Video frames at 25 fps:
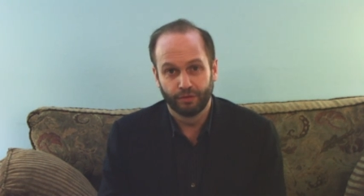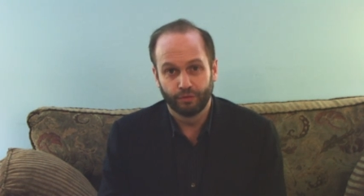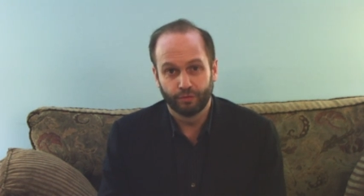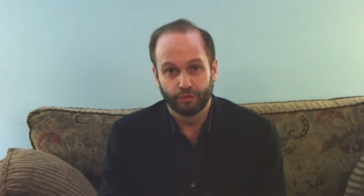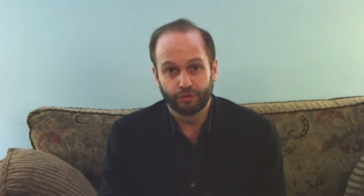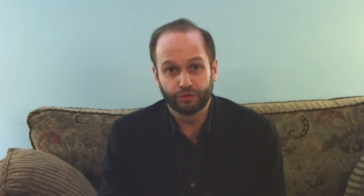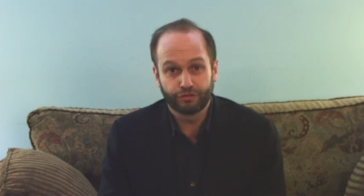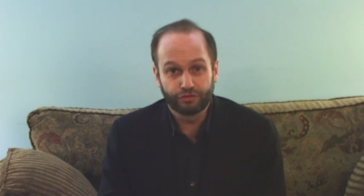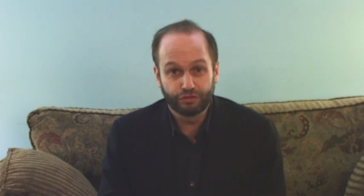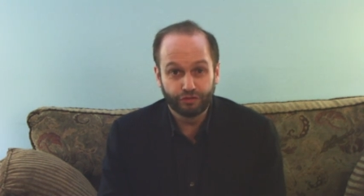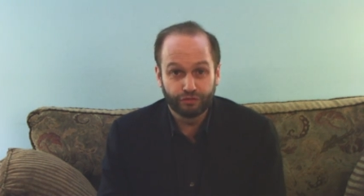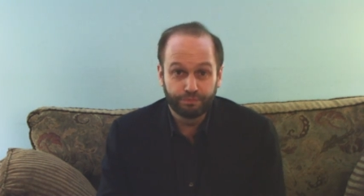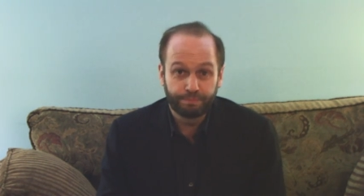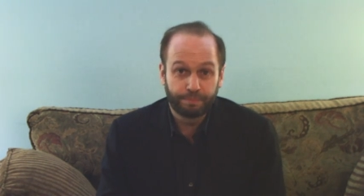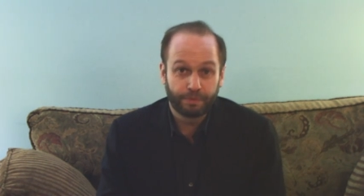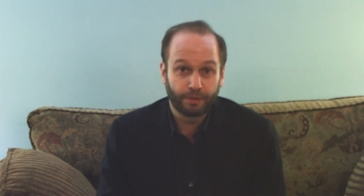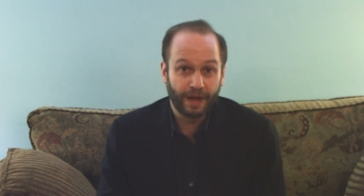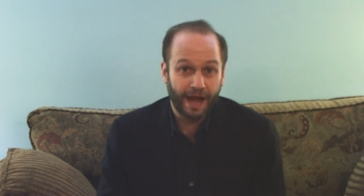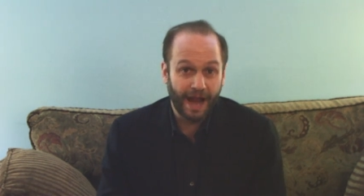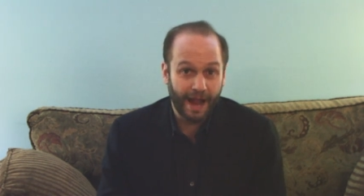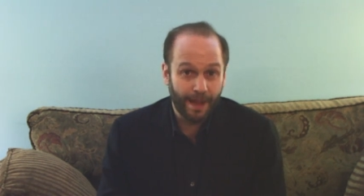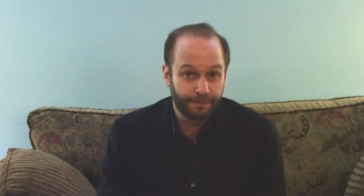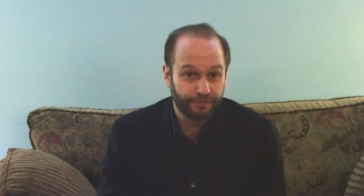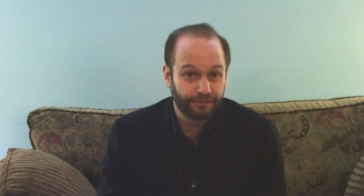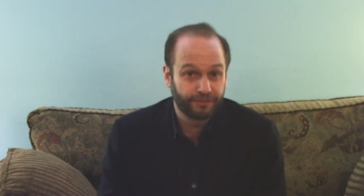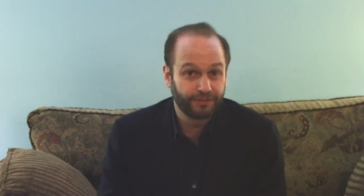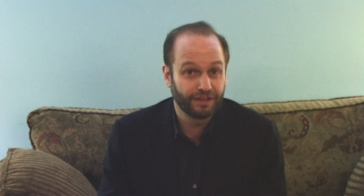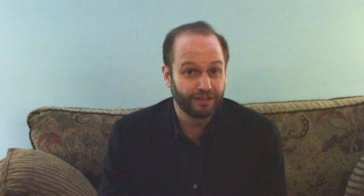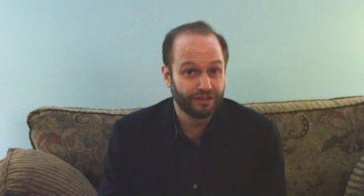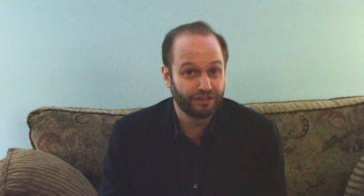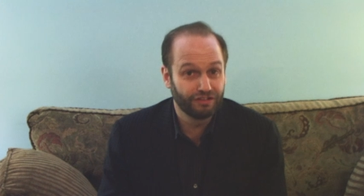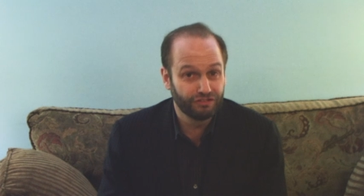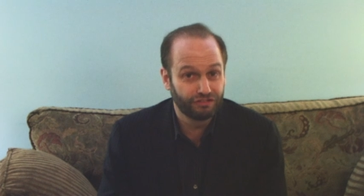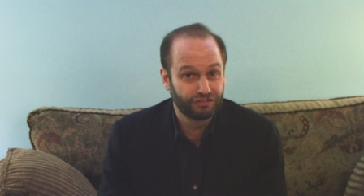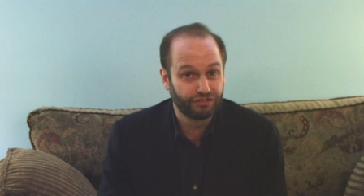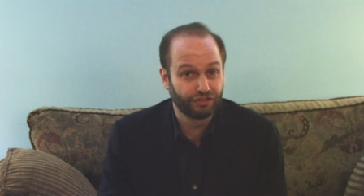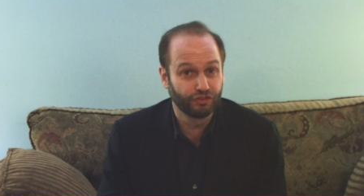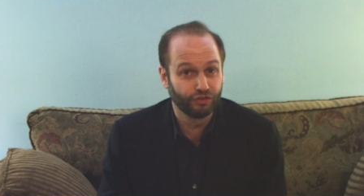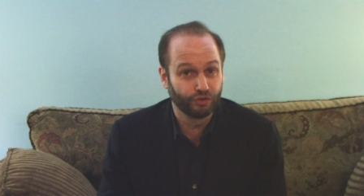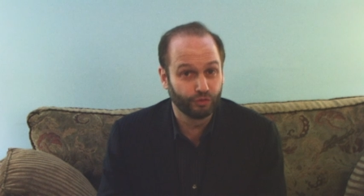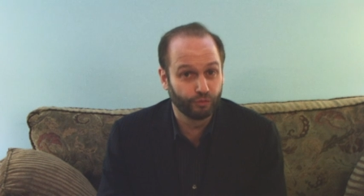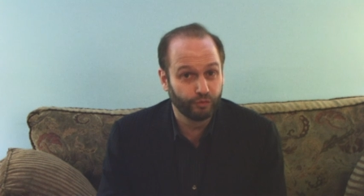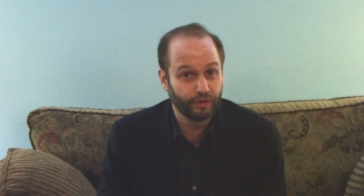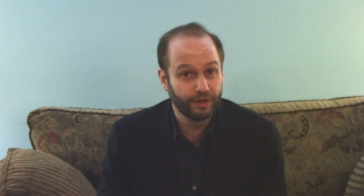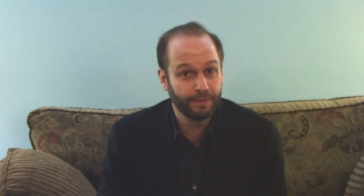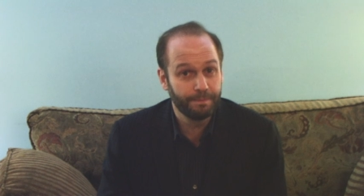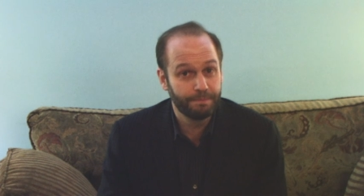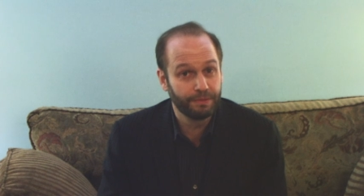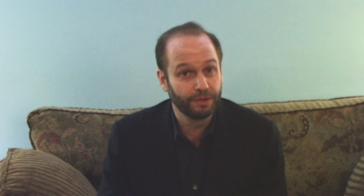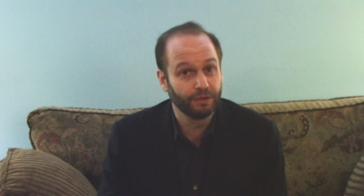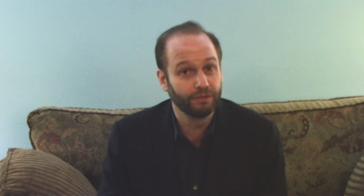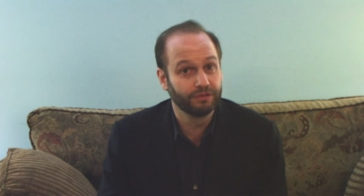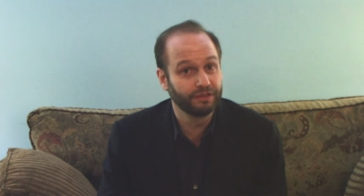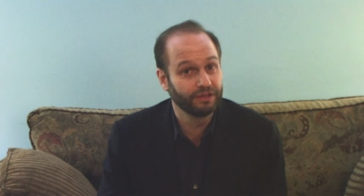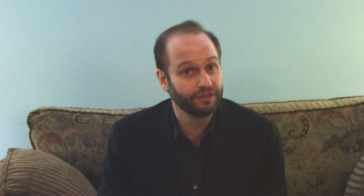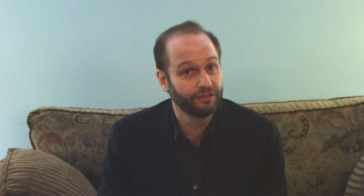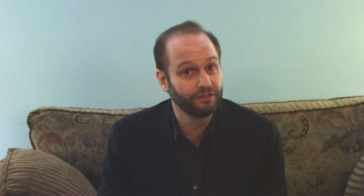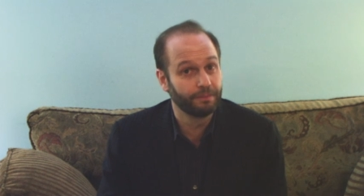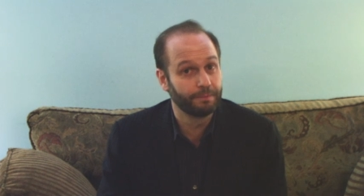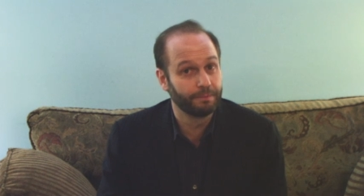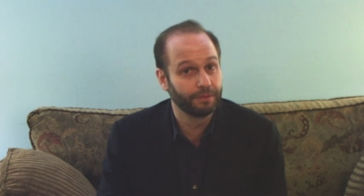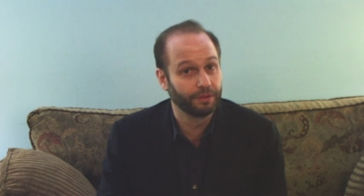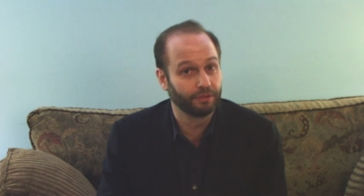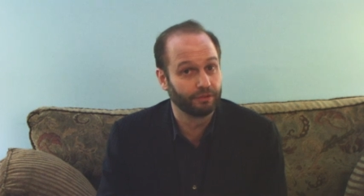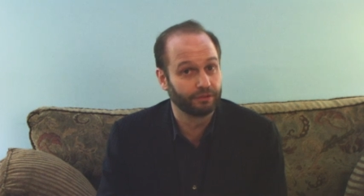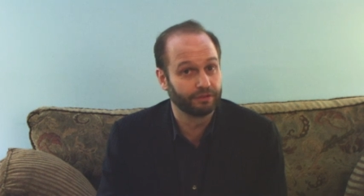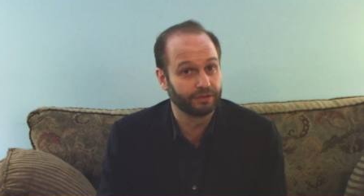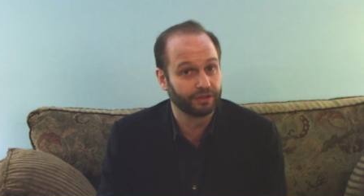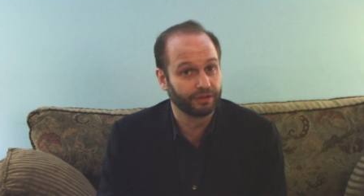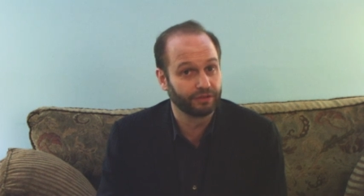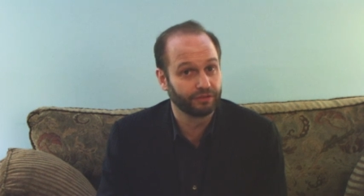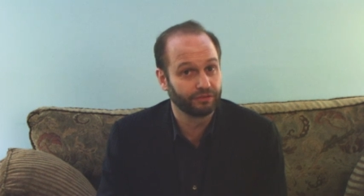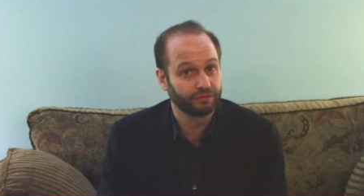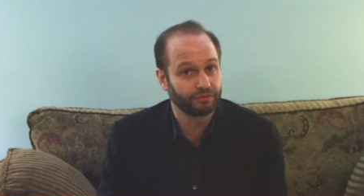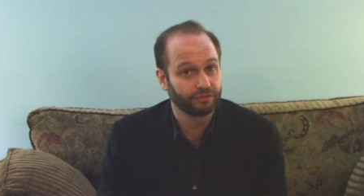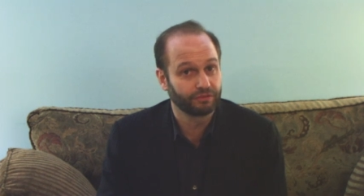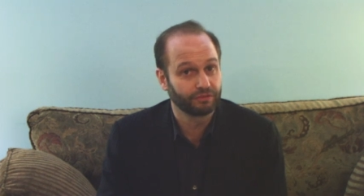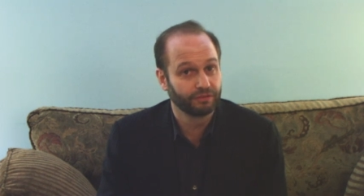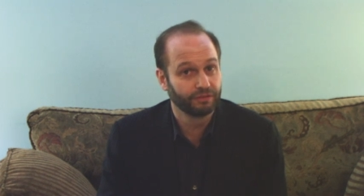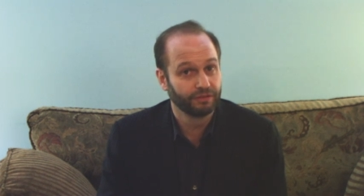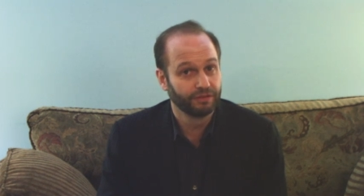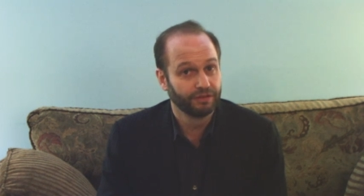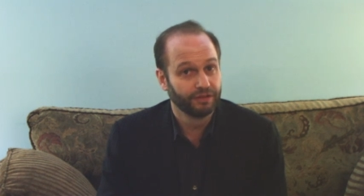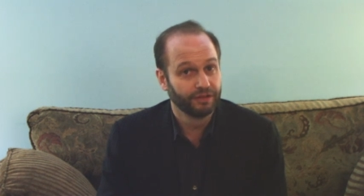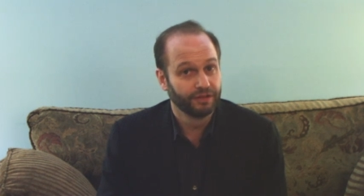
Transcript: Or should perhaps they consider rebuilding the buildings?